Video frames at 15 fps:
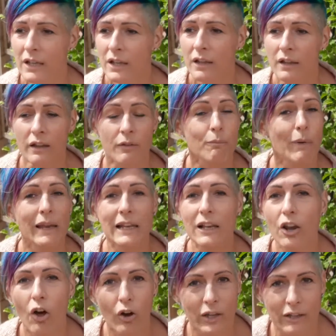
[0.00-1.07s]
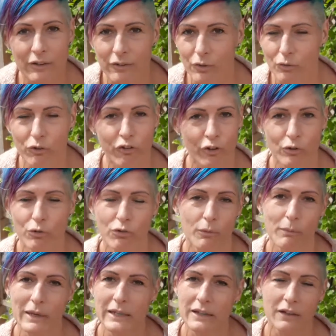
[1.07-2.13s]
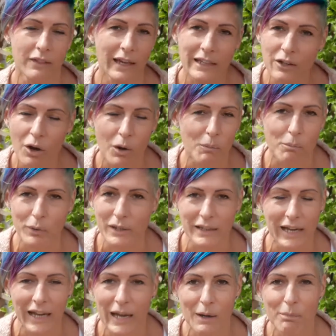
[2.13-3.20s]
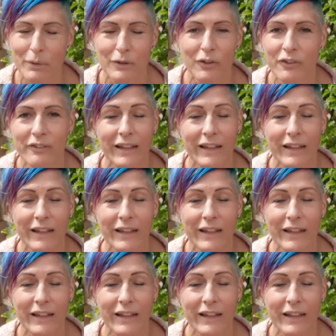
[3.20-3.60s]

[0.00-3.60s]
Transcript: as many likes on social media, they can't bring that happiness.